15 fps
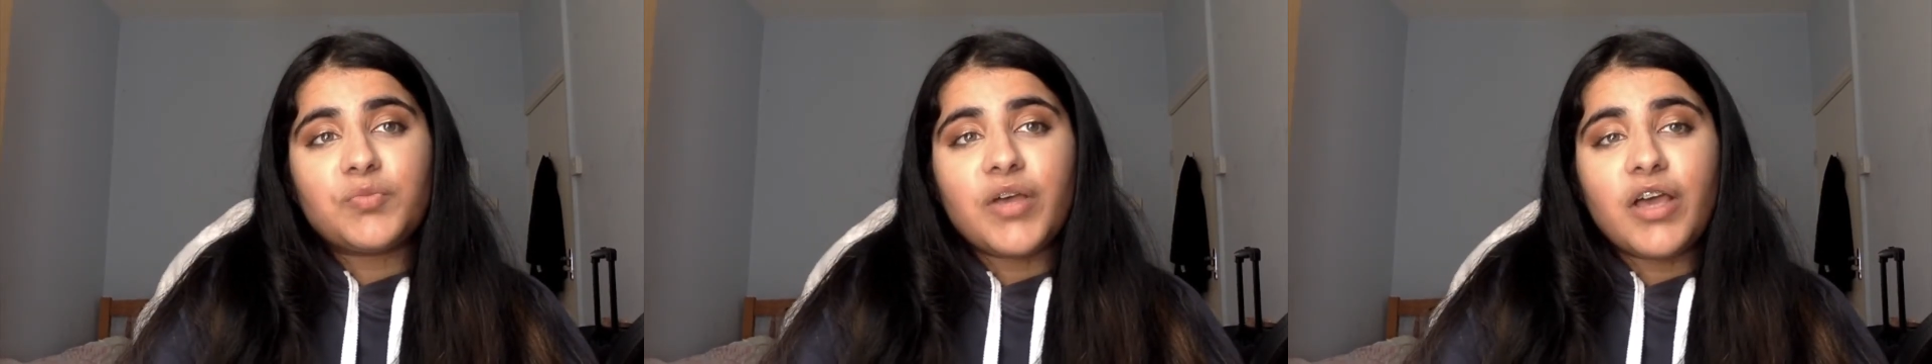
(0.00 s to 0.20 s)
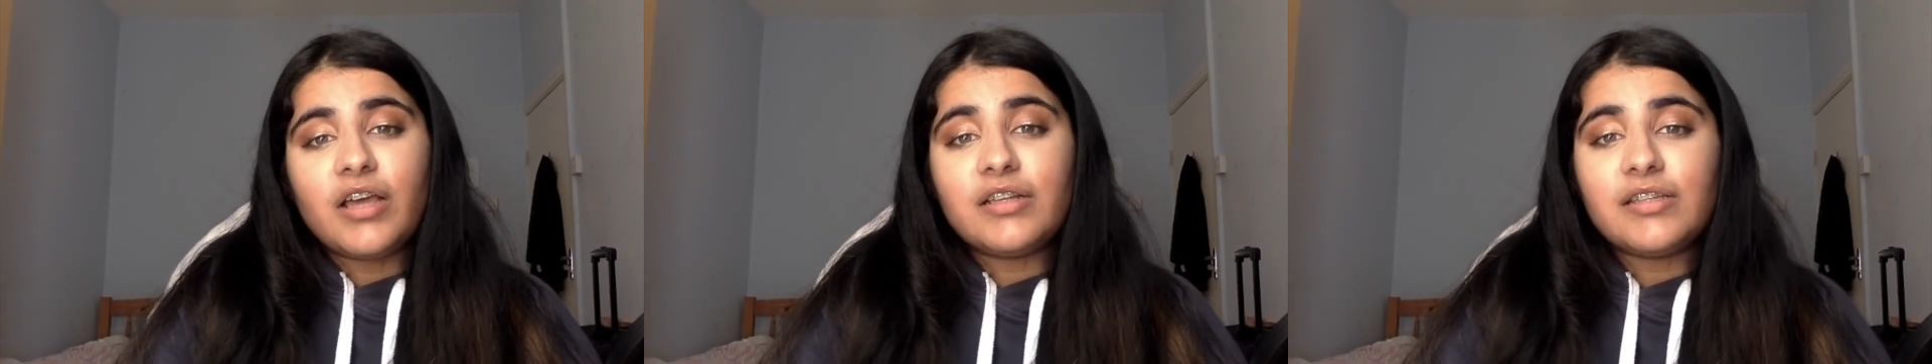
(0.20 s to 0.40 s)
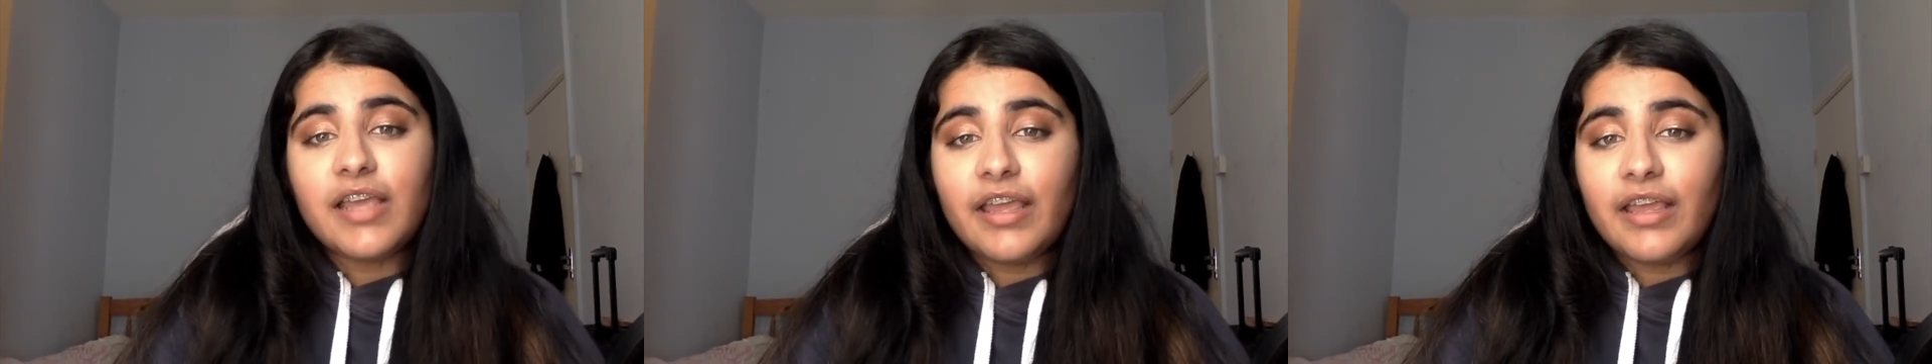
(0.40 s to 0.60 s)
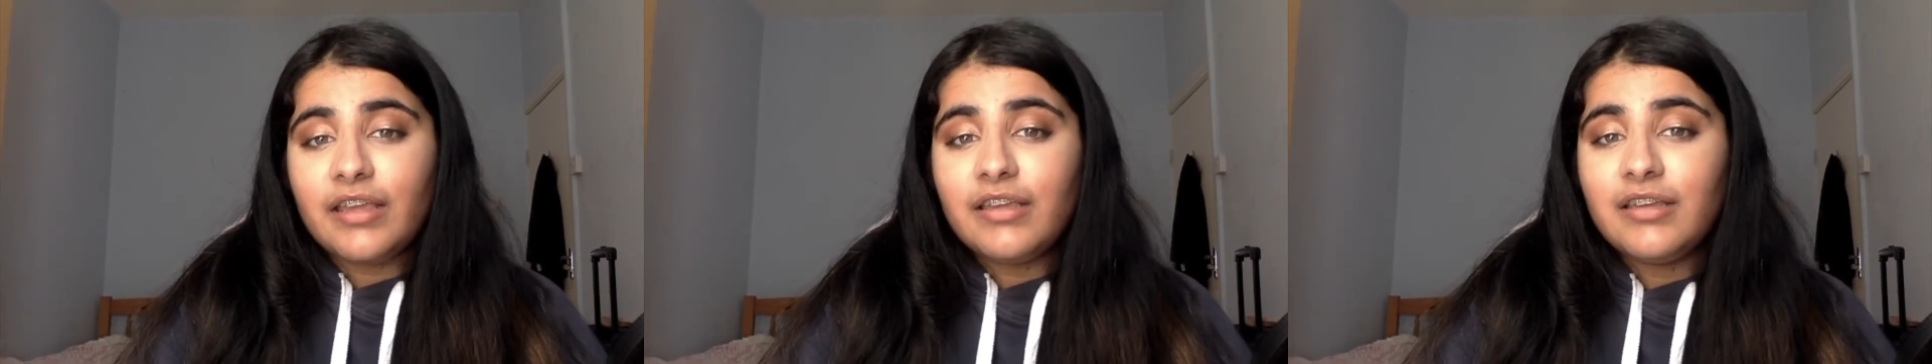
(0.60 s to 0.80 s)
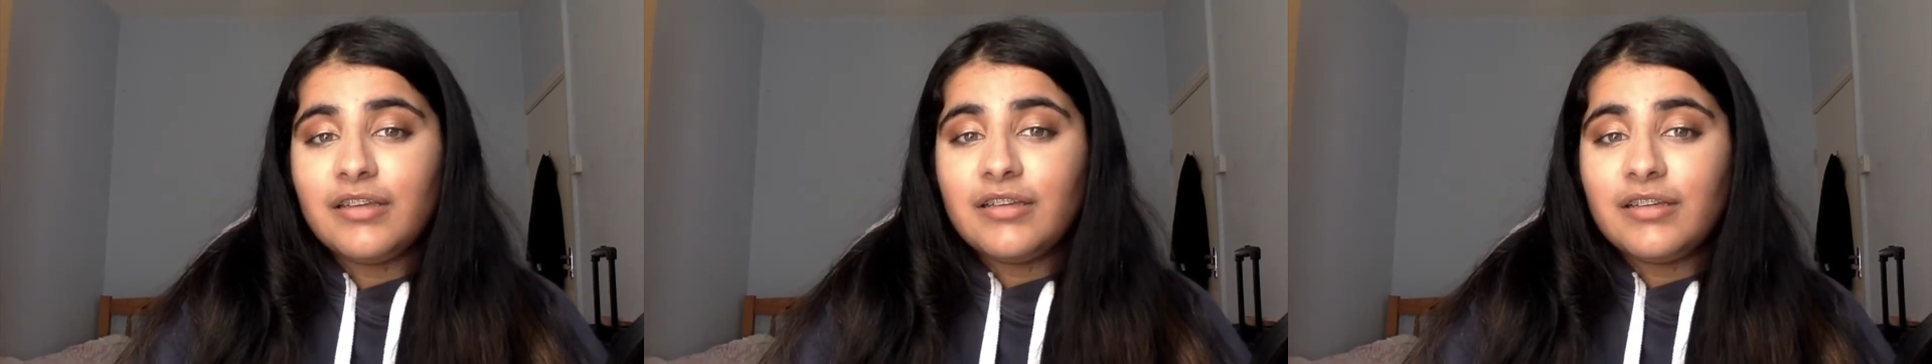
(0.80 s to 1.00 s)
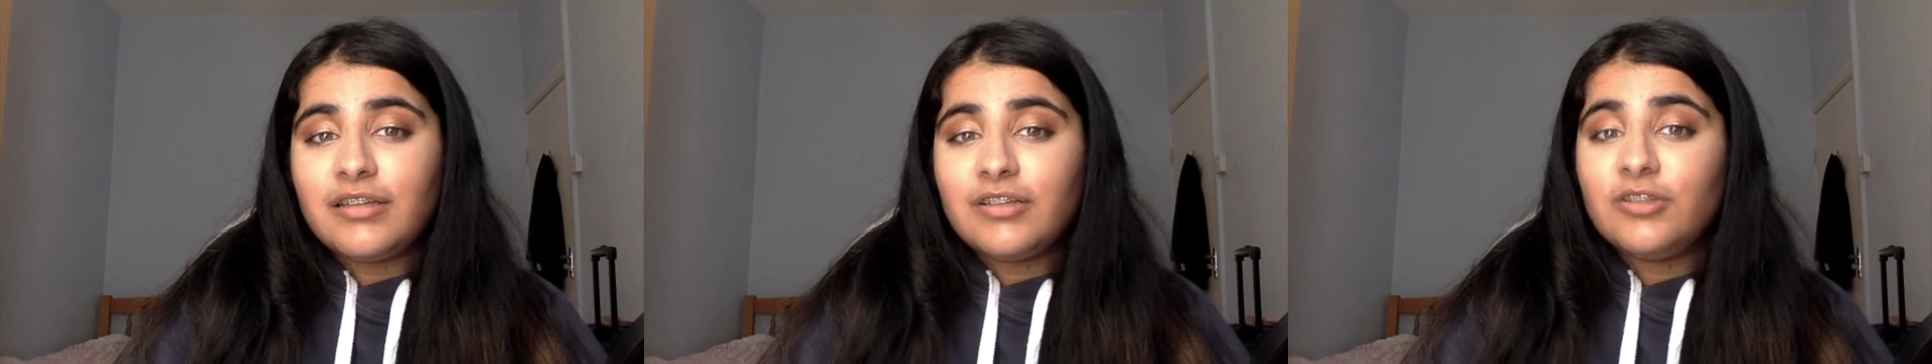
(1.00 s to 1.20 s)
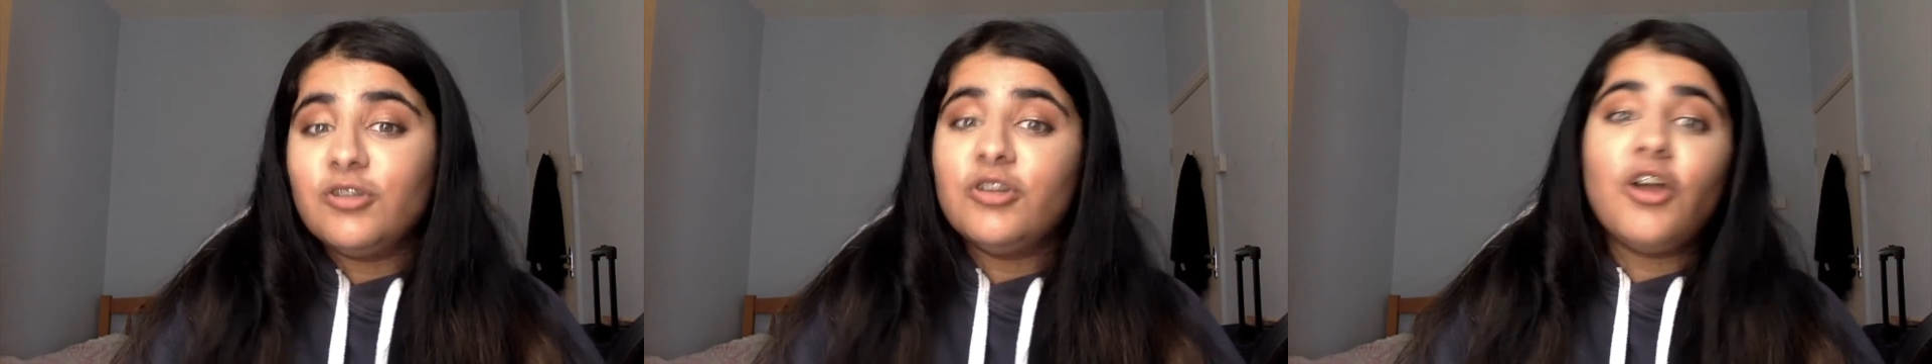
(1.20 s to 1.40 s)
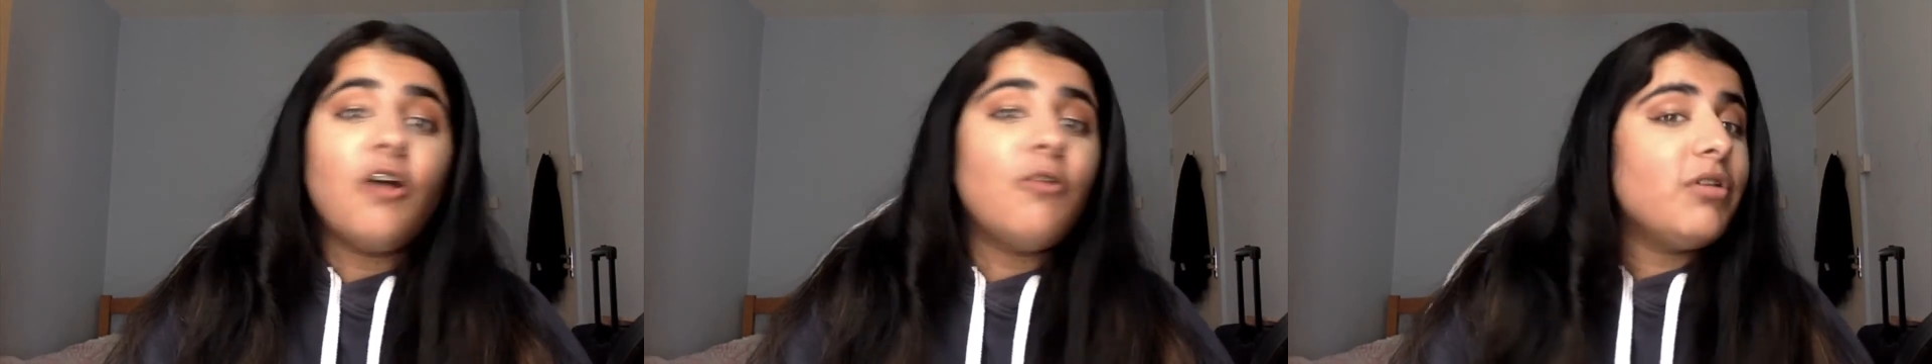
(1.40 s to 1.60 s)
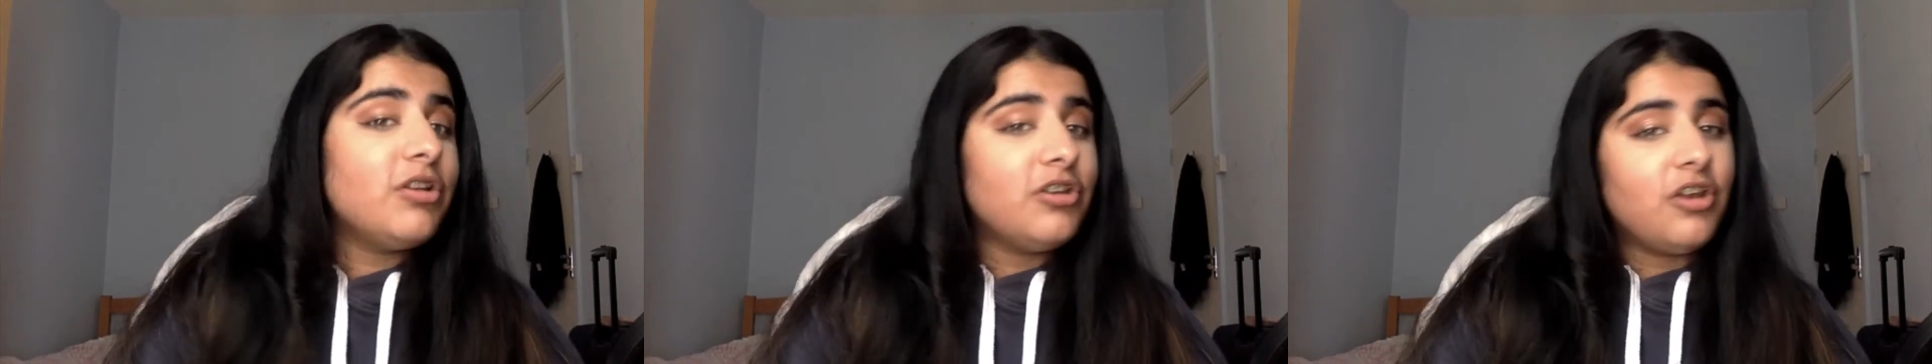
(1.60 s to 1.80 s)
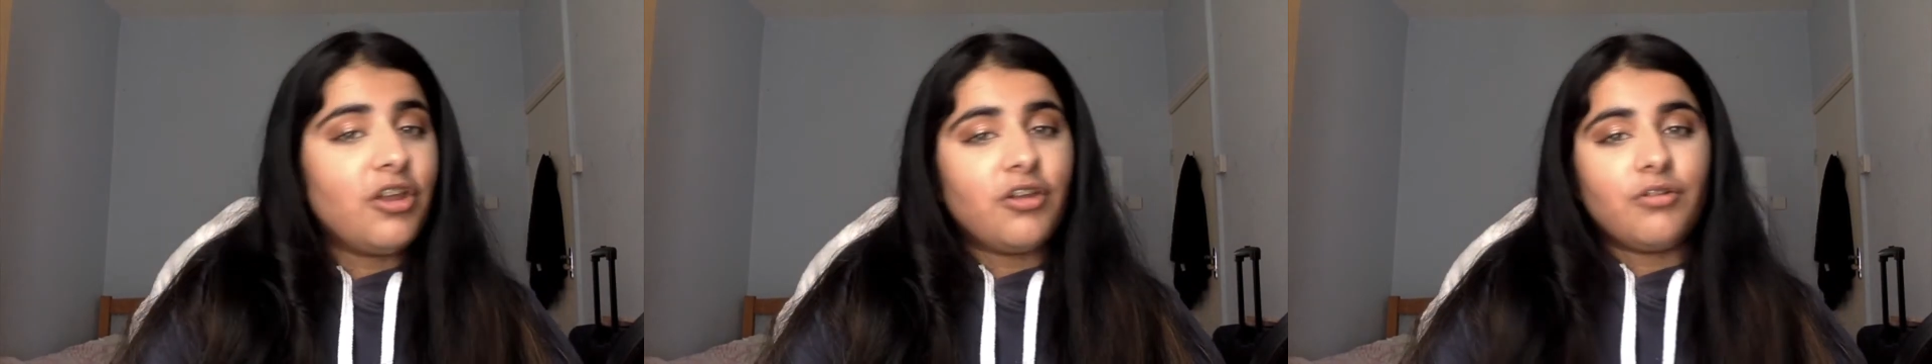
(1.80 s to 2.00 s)
per day. No
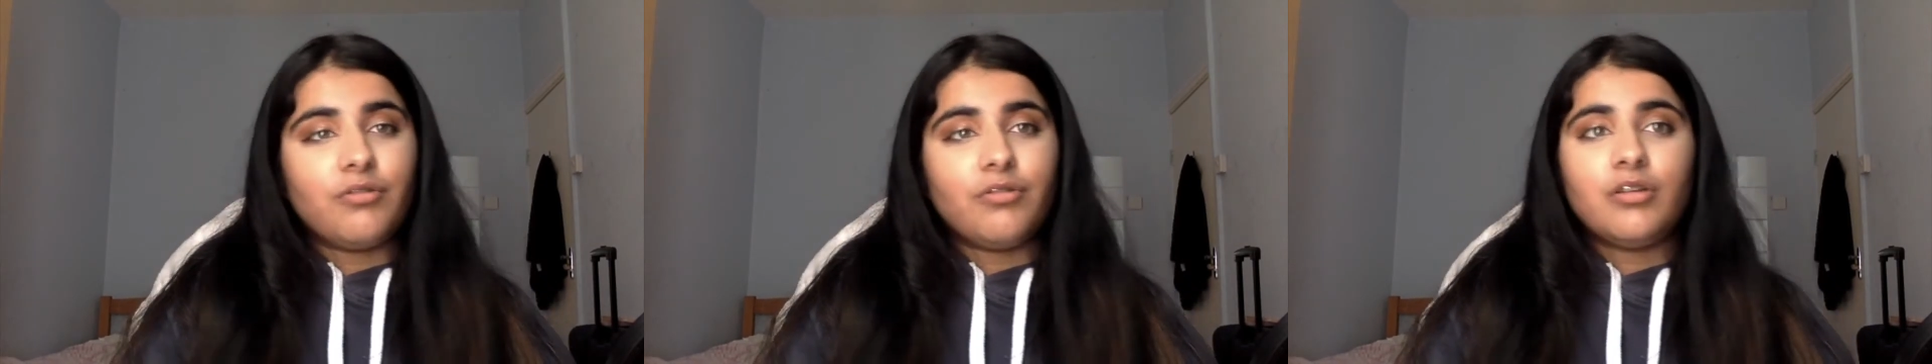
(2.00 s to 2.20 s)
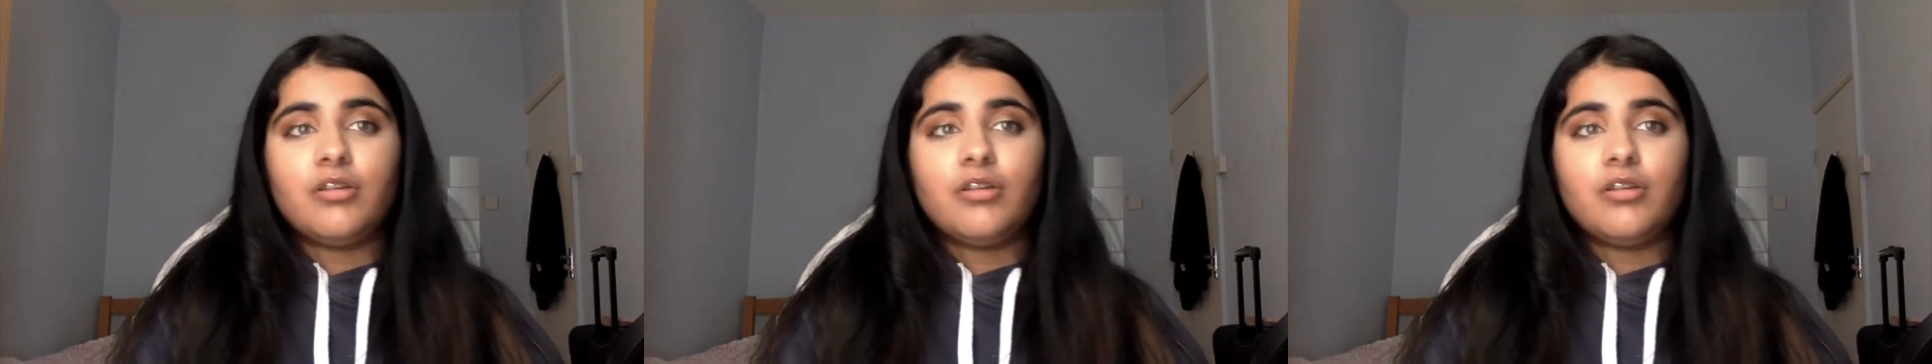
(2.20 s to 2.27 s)
one knew.